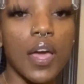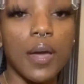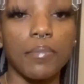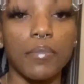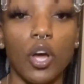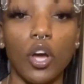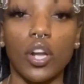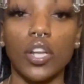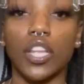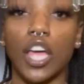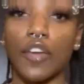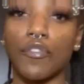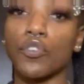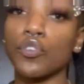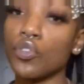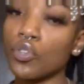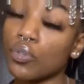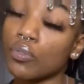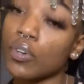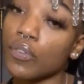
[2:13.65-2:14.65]
I'm not gonna lie, if you
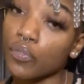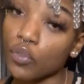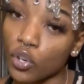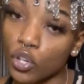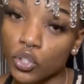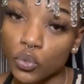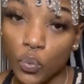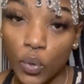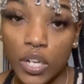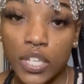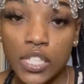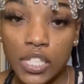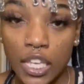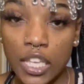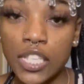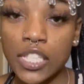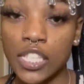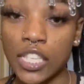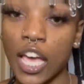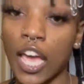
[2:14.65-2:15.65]
do, of course, when it's
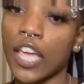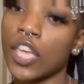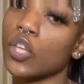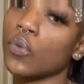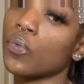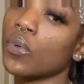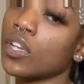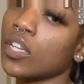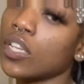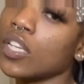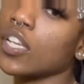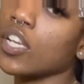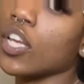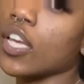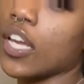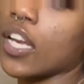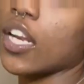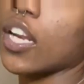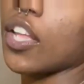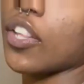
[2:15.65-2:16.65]
skin tight, you will
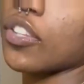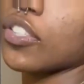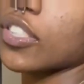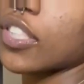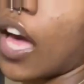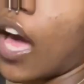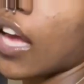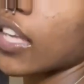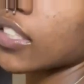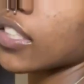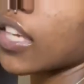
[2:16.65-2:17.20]
get another size